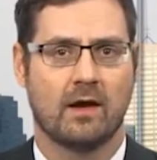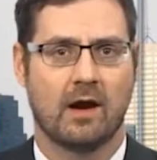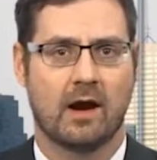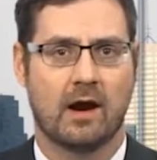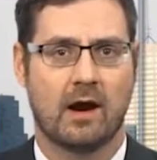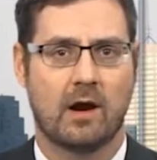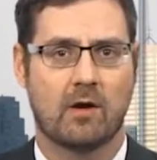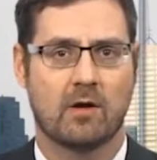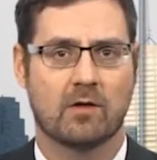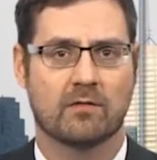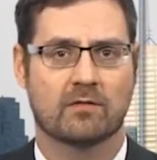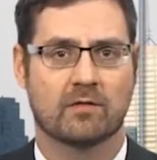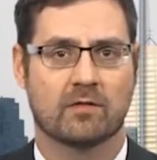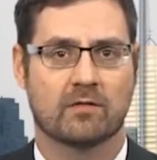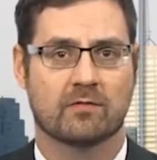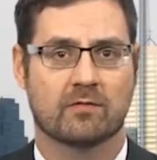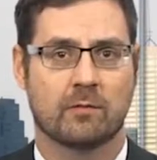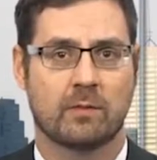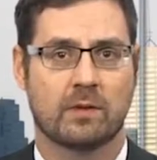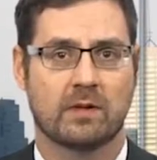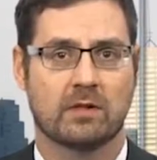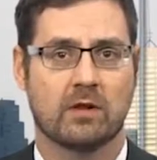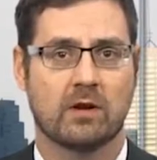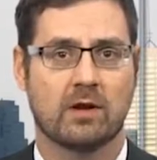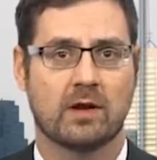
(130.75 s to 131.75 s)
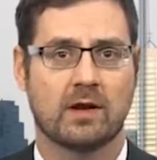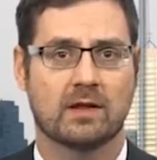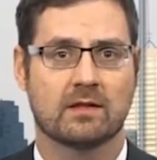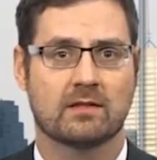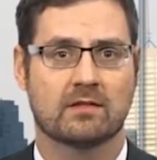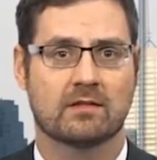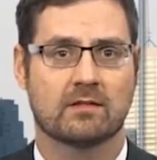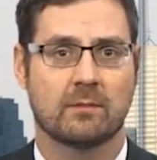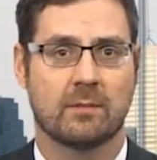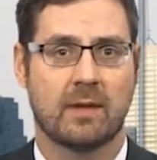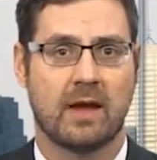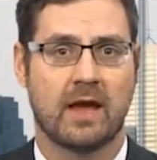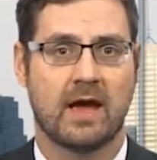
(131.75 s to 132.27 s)
However, if we look
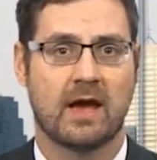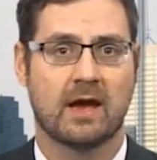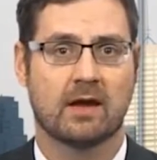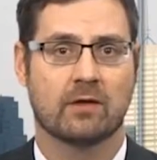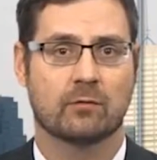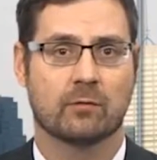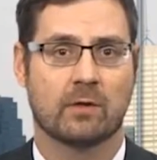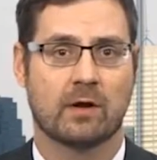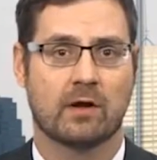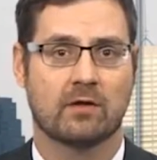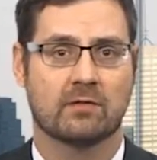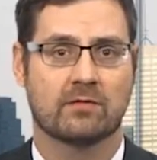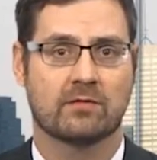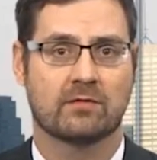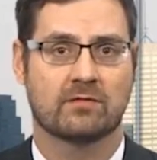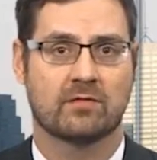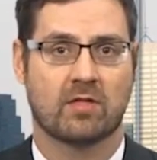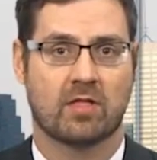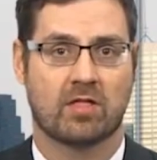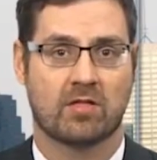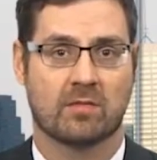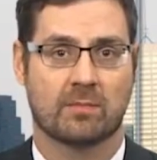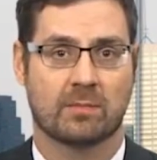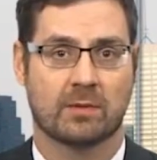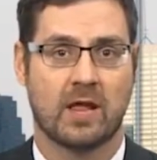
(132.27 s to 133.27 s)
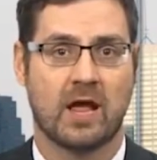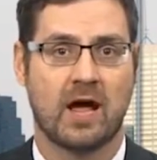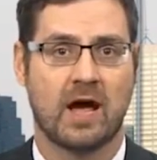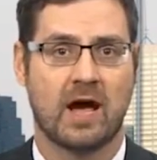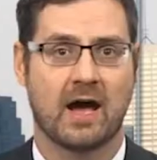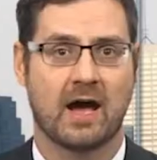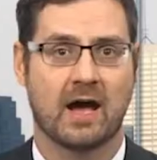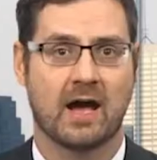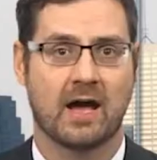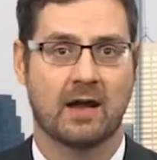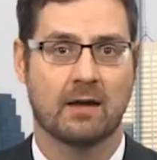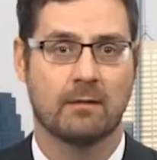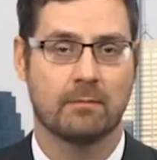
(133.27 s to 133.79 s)
at demand relative to
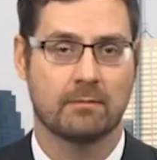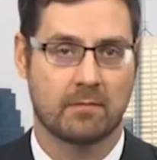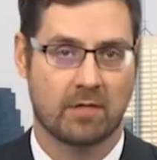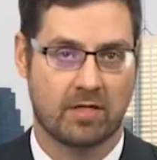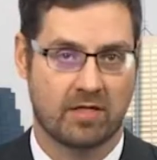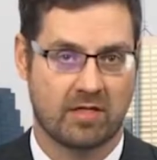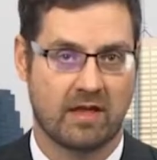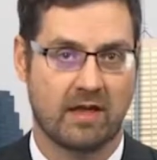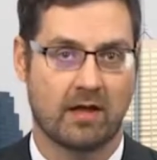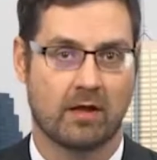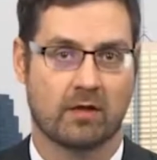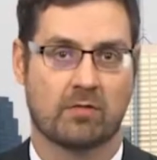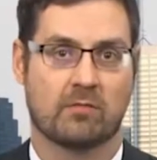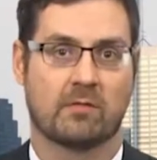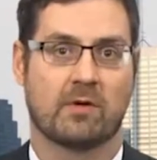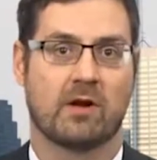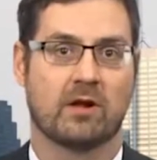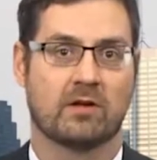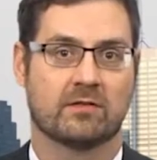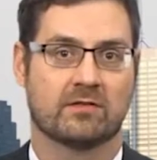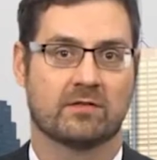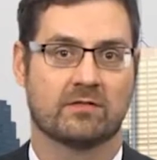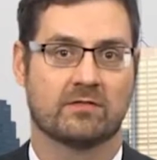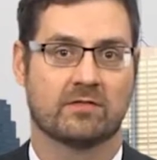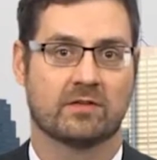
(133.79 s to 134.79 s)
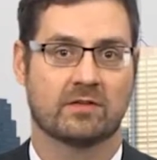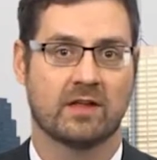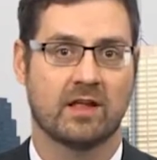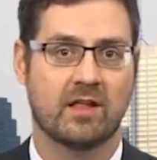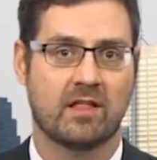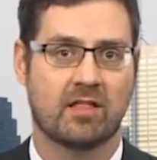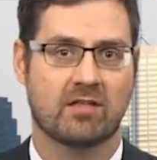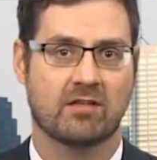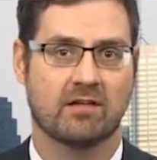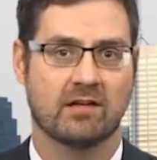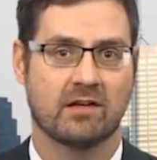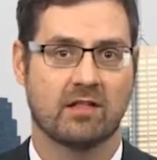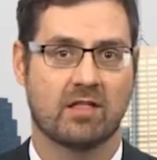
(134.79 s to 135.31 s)
supply, sales relative to
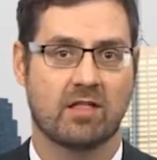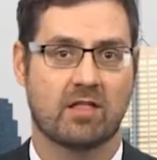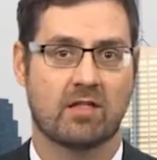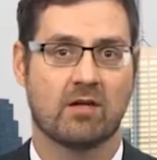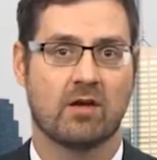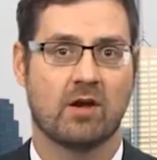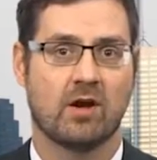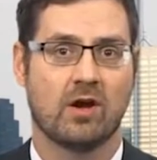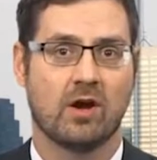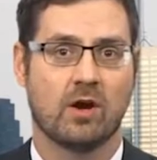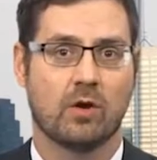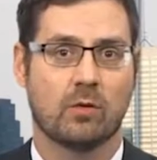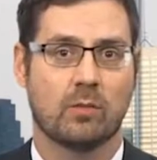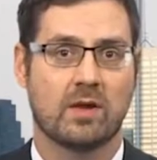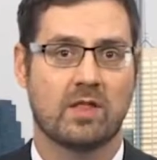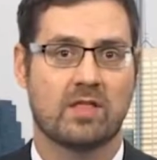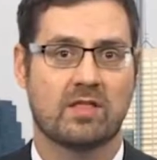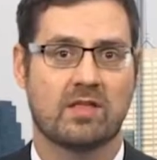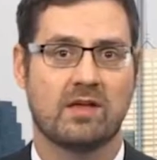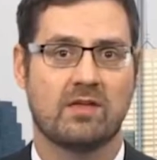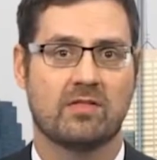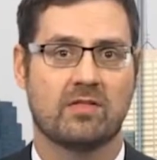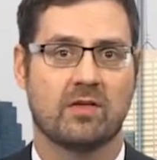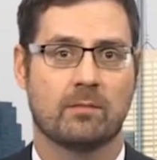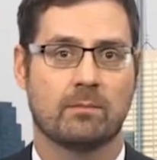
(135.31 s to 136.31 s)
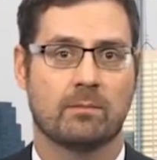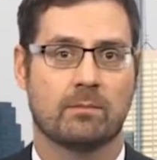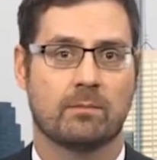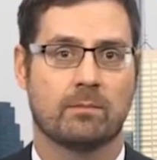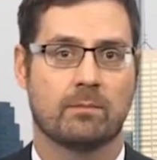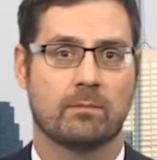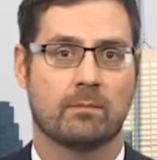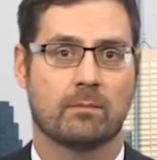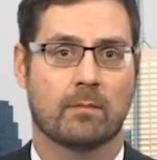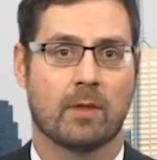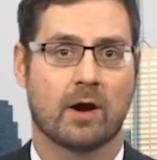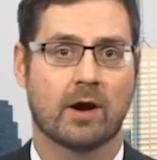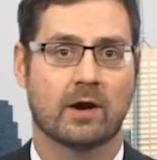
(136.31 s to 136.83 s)
listings, we see that
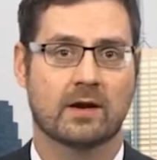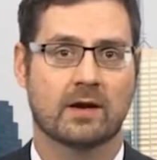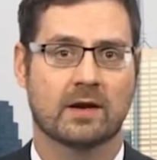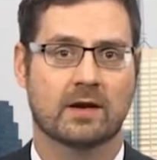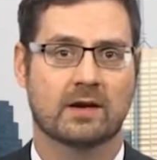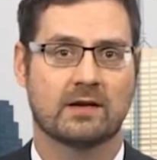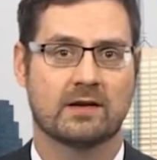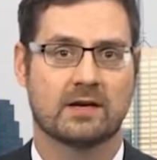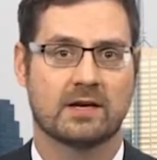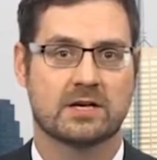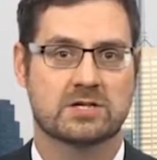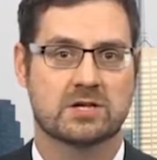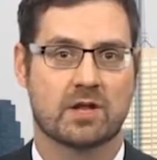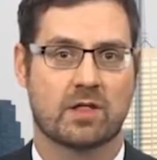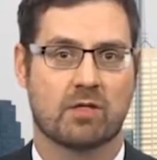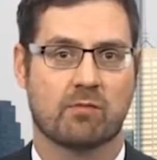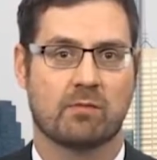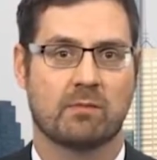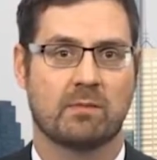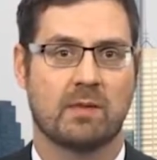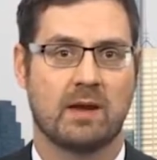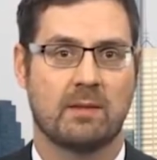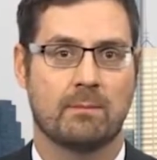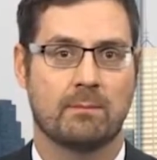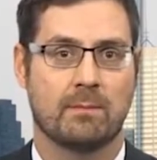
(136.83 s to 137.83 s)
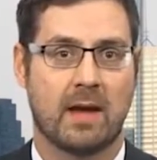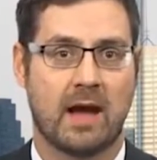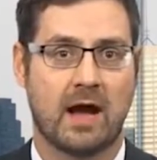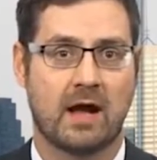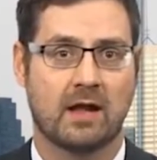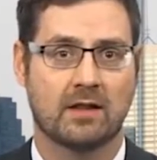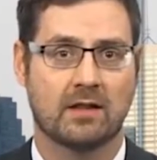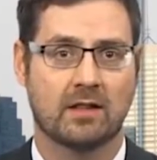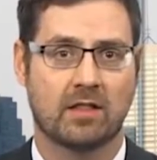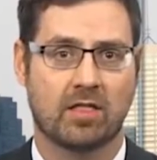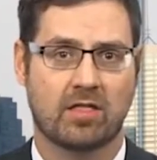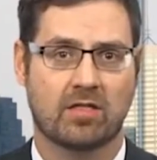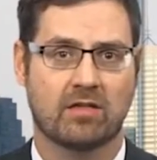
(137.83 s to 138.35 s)
market conditions remain
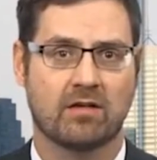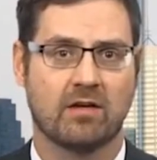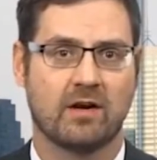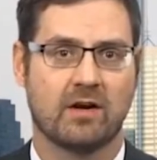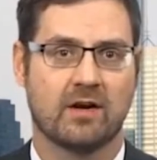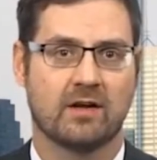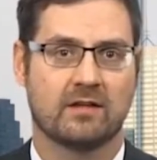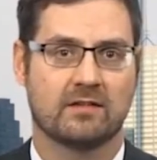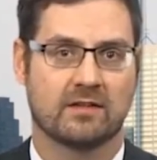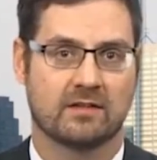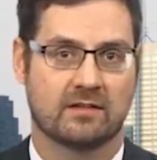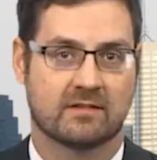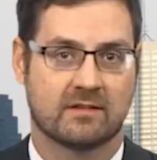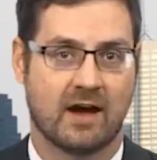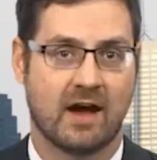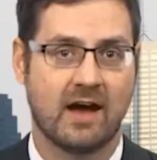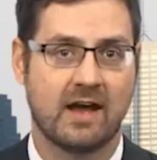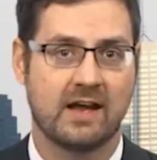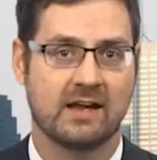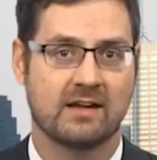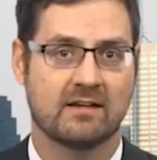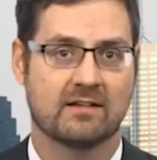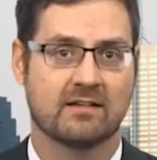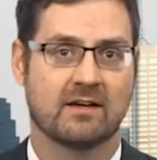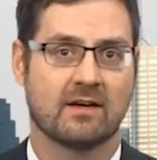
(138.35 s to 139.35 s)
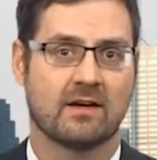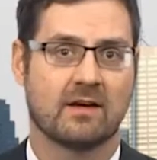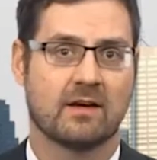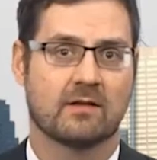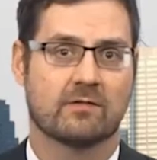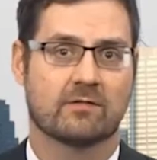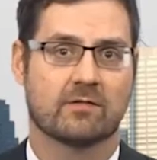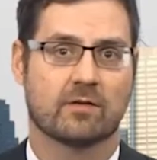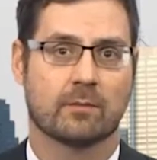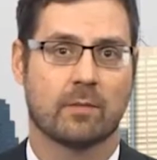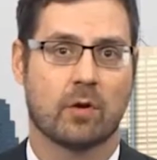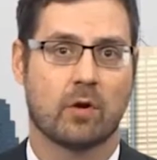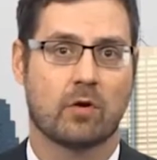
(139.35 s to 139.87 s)
balanced to tight
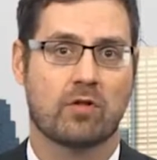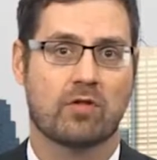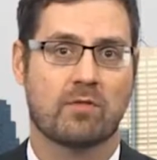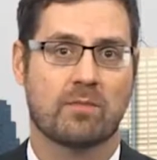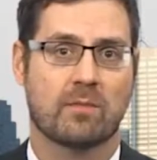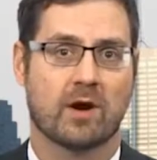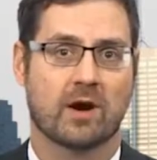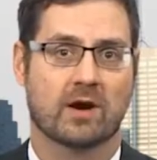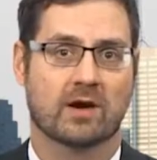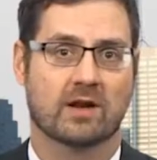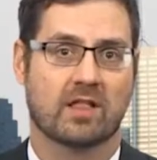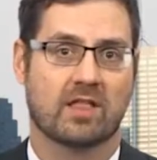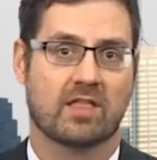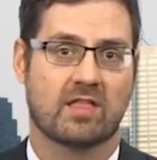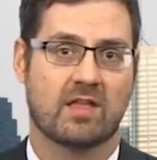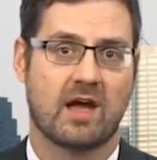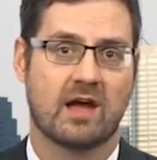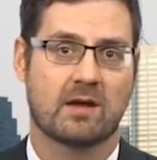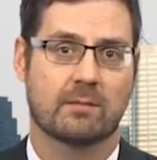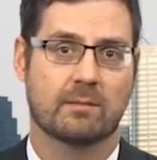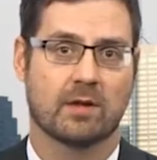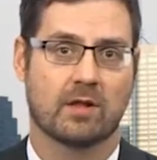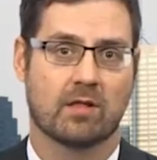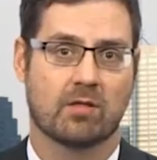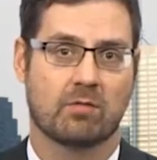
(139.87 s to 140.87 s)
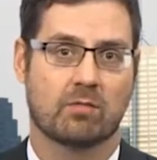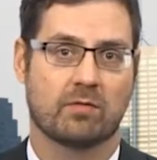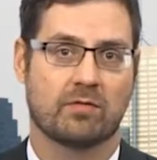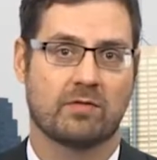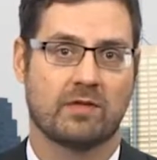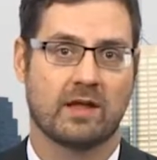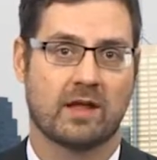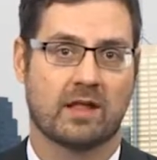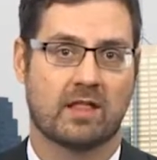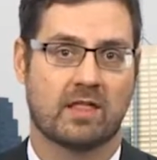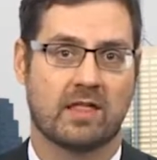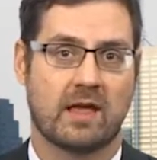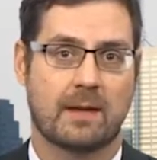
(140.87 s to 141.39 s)
for most market segments, with
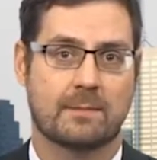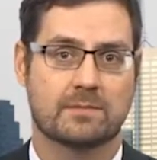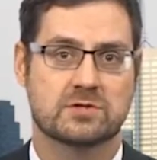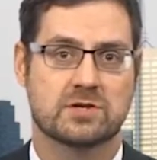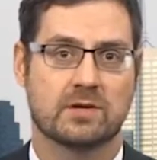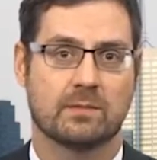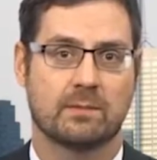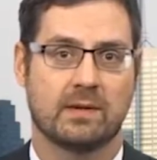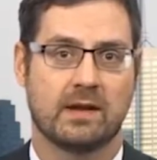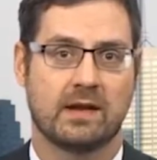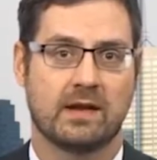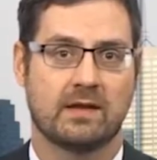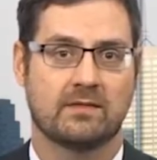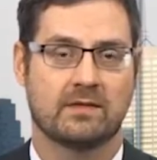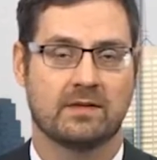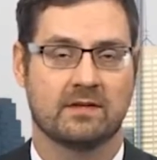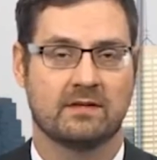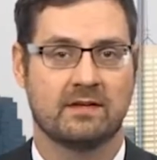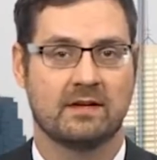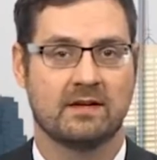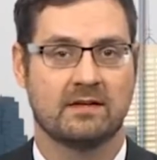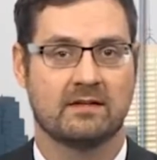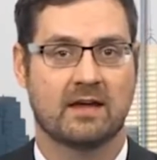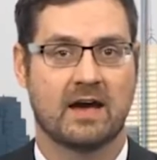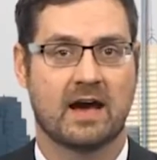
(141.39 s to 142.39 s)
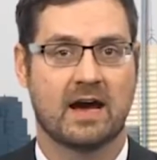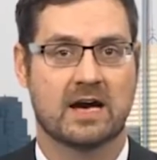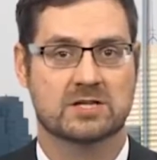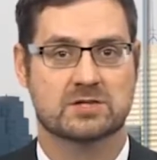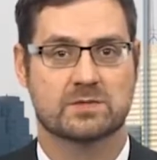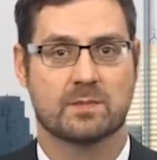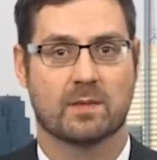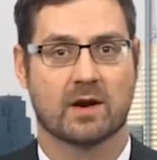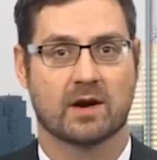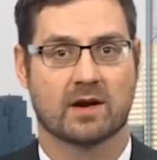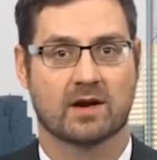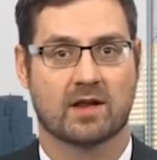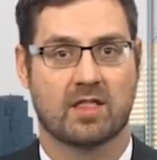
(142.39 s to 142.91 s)
the exception being the
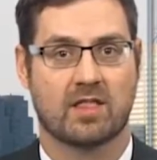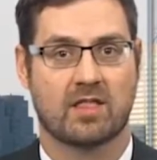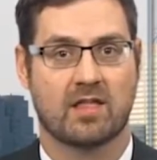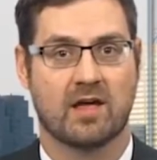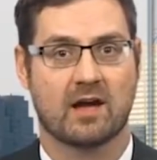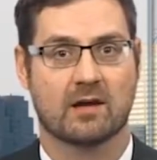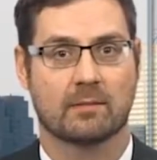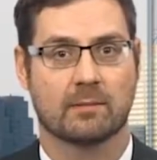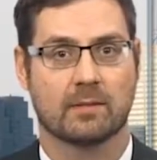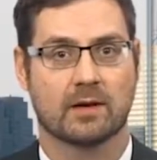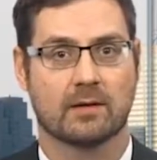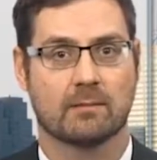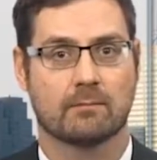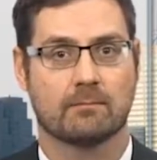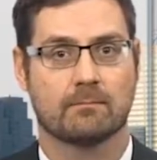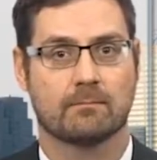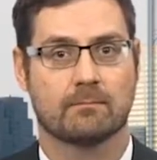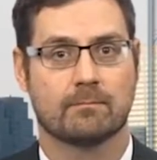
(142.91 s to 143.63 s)
detached market segment.